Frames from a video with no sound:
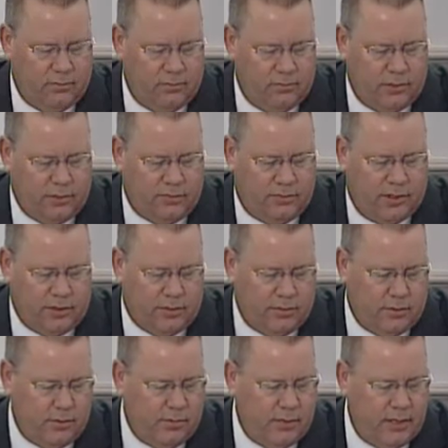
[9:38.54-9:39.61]
was flush with
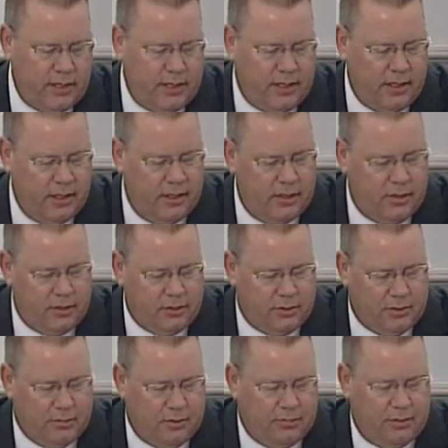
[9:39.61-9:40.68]
some money, so we
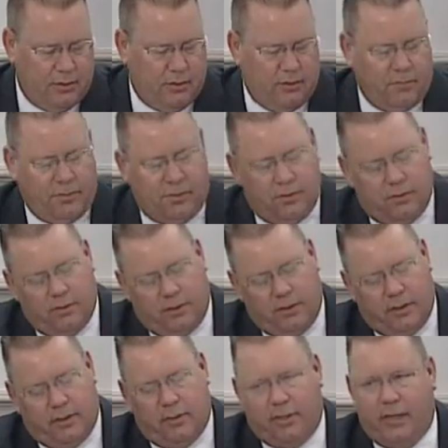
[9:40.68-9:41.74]
moved it over to
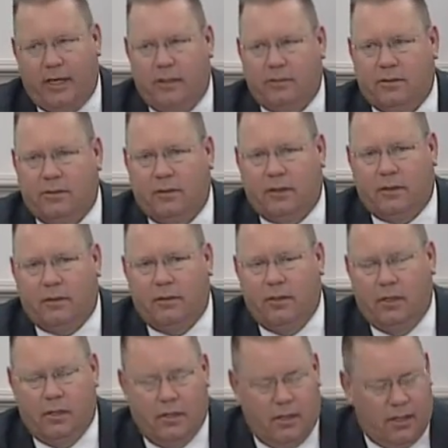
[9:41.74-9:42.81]
another account so we could
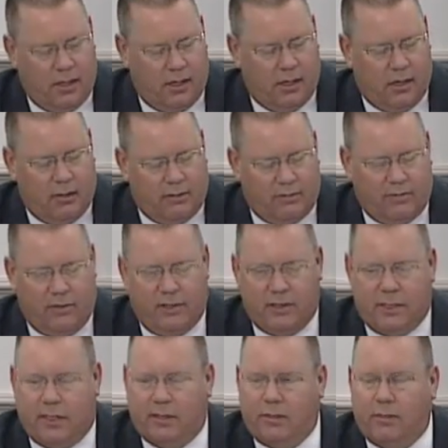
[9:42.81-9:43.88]

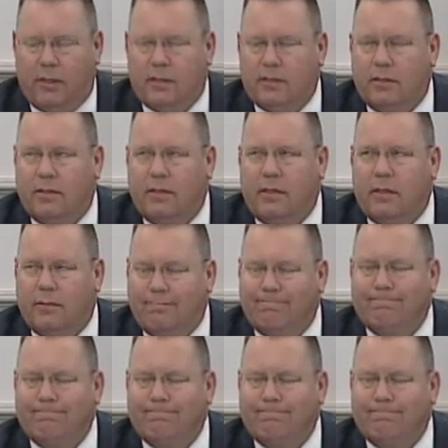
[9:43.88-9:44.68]
finish out the rest of the year.